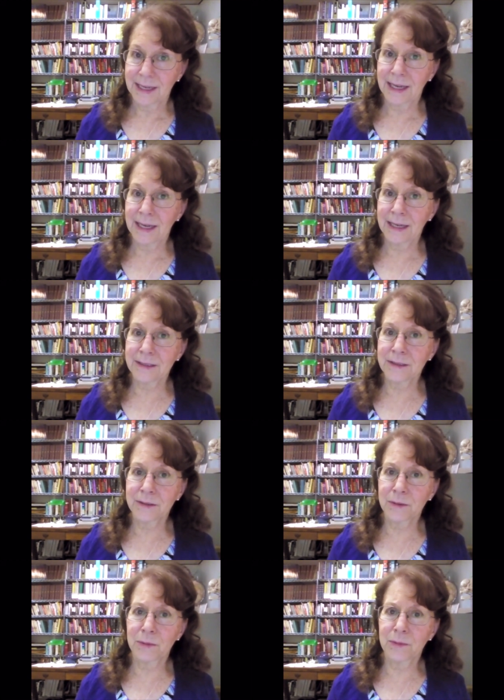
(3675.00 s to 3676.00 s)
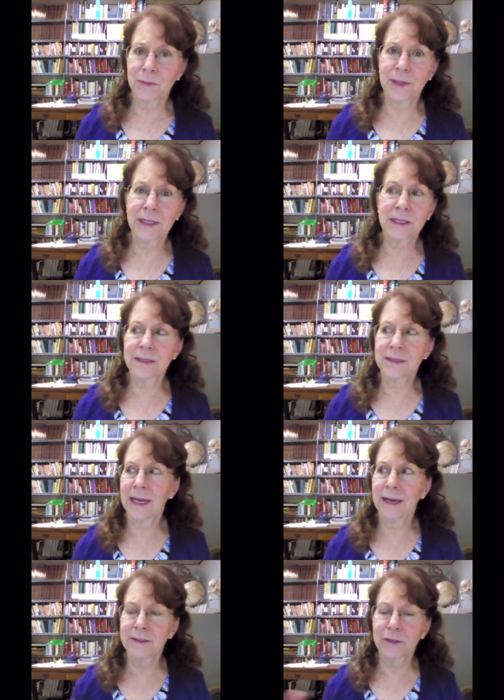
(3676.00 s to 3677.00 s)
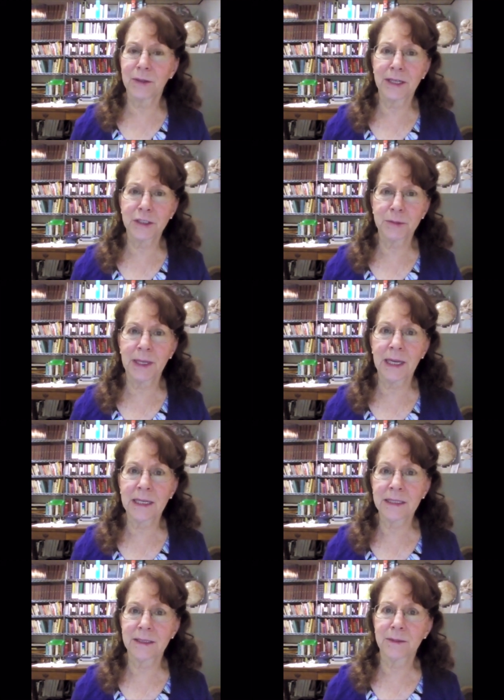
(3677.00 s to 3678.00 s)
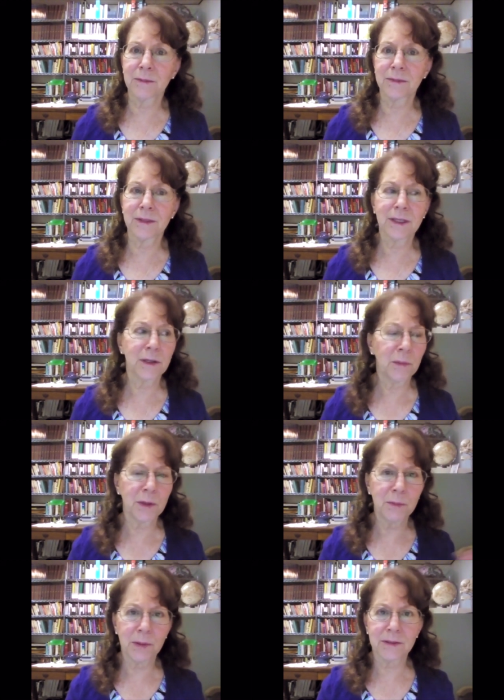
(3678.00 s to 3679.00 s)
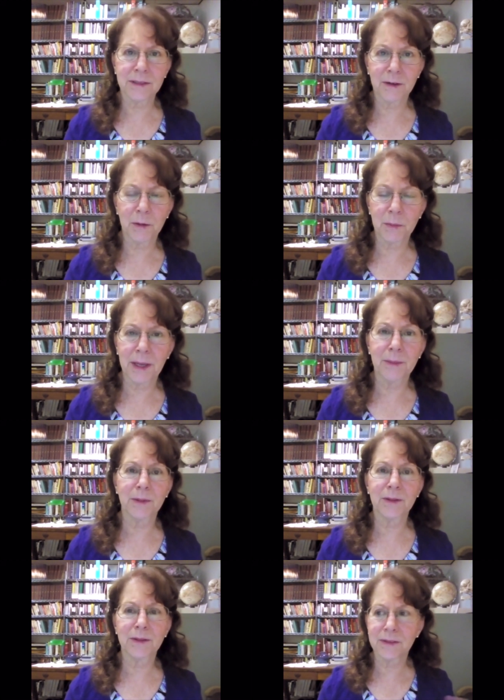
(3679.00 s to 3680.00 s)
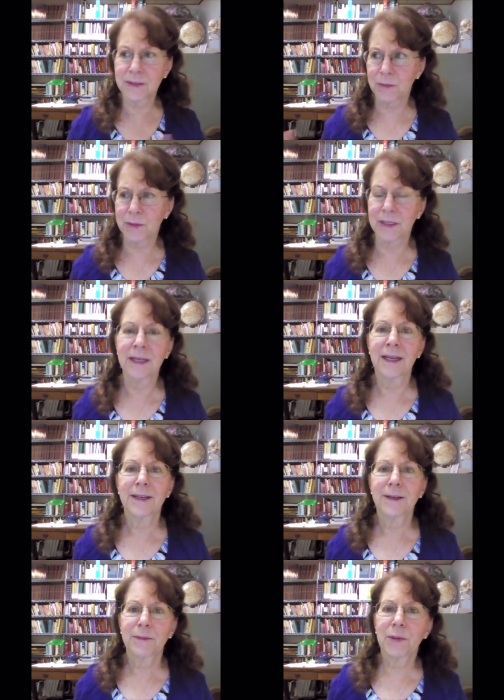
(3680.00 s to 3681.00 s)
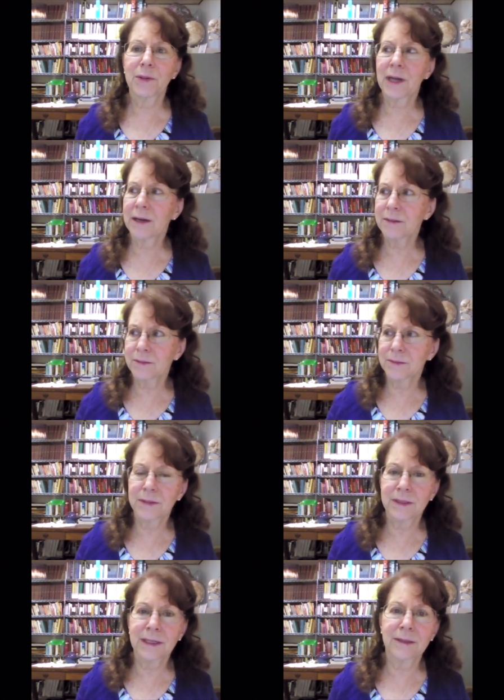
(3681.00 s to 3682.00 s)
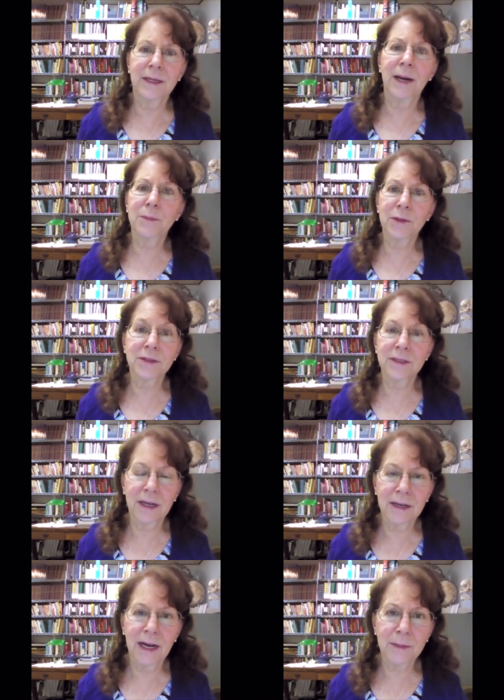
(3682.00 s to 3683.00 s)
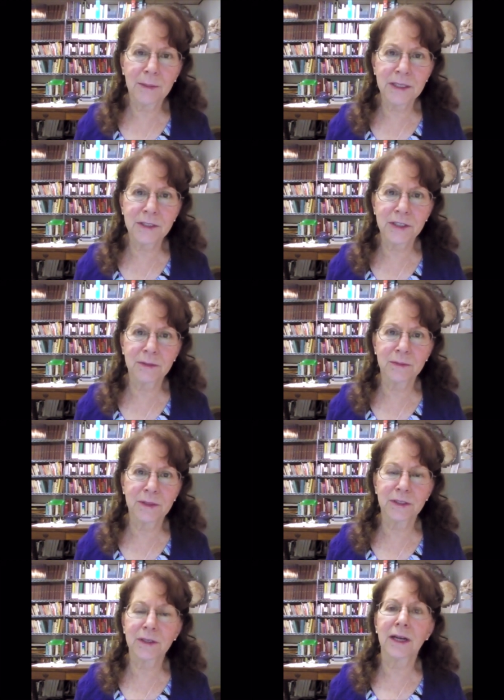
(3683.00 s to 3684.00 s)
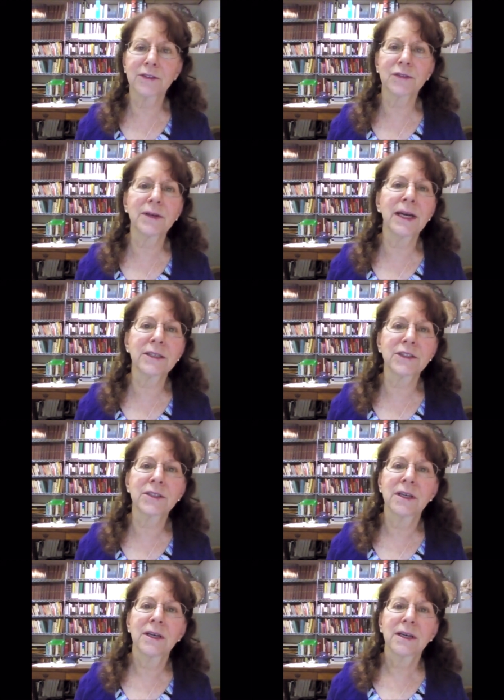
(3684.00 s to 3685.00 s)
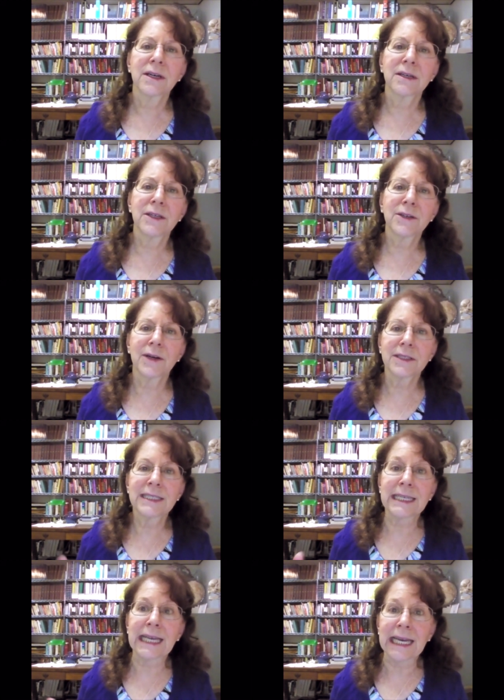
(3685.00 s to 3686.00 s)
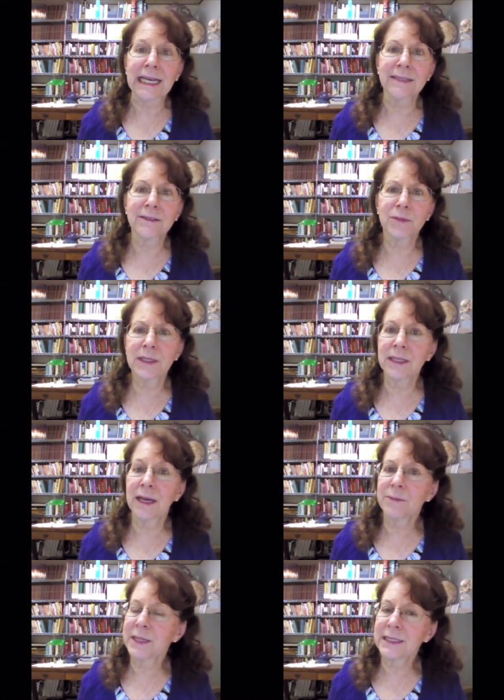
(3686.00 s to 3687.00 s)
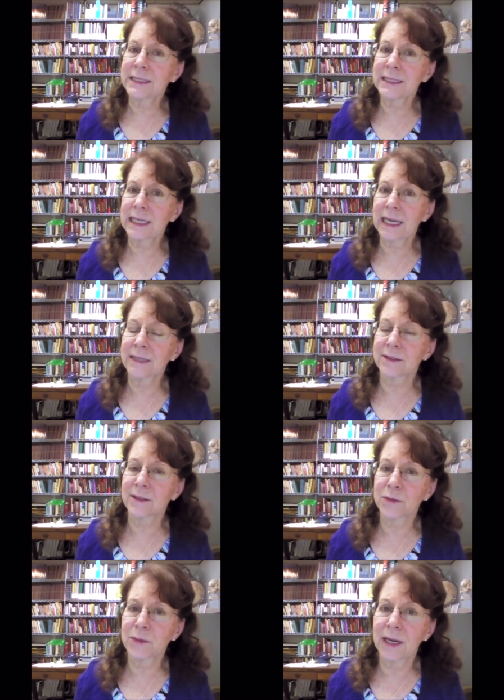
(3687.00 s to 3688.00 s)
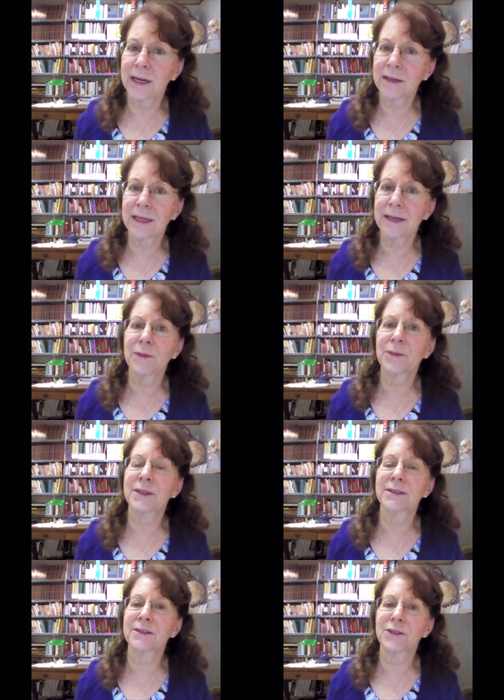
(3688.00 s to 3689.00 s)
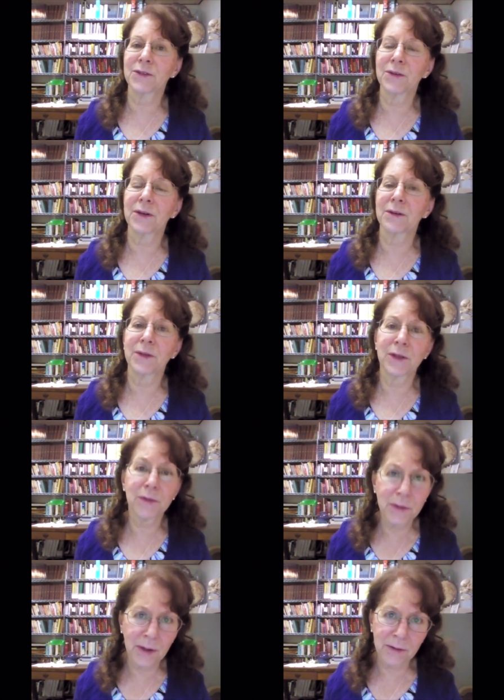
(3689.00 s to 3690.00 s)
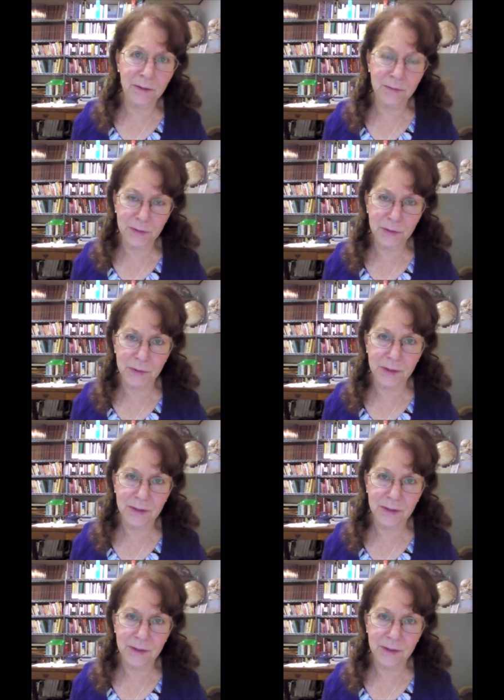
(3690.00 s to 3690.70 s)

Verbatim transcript: and we didn't have a trash man. And you know, we burnt our own papers, and we put our composted our garbage and we took our trash, you know, our tin cans. We didn't have many tin cans because we hardly ever went to the store. We grew our own food.